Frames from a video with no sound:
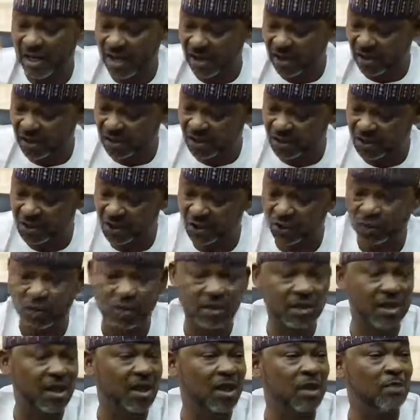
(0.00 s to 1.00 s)
any
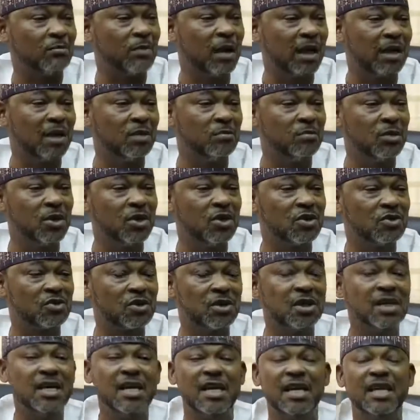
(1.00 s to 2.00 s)
decision taken by the
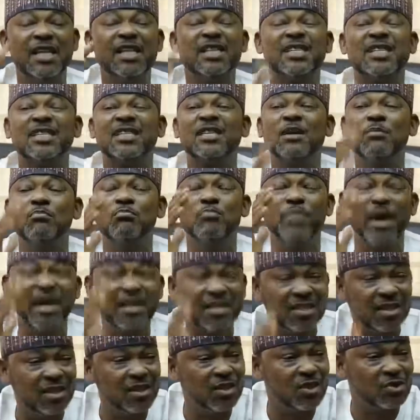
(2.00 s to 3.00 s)
ministry is in the
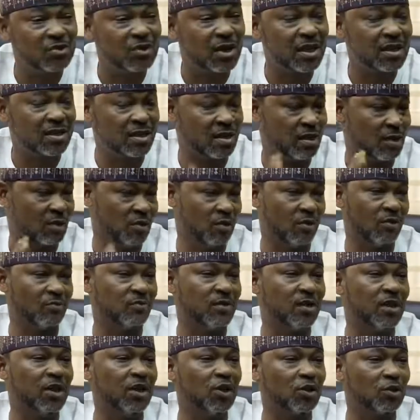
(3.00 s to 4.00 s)
best interest of
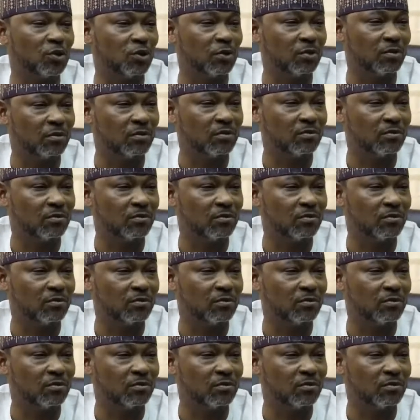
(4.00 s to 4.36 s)
the nation.